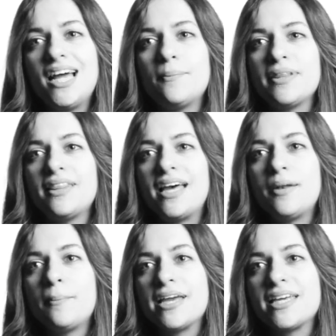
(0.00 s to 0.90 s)
but
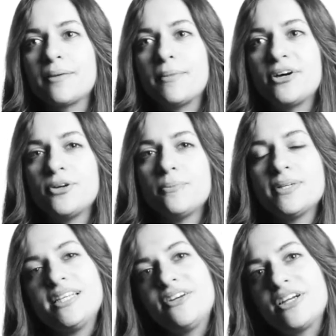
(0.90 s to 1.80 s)
then making my own
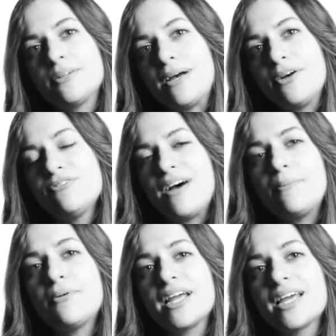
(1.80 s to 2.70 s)
material, my own
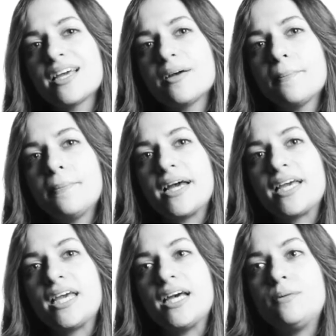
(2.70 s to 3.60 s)
fabric by
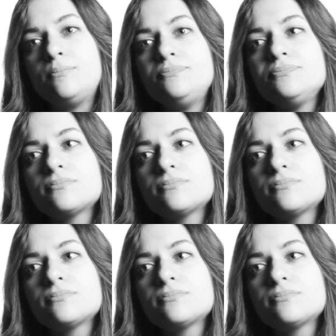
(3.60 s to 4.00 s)
um,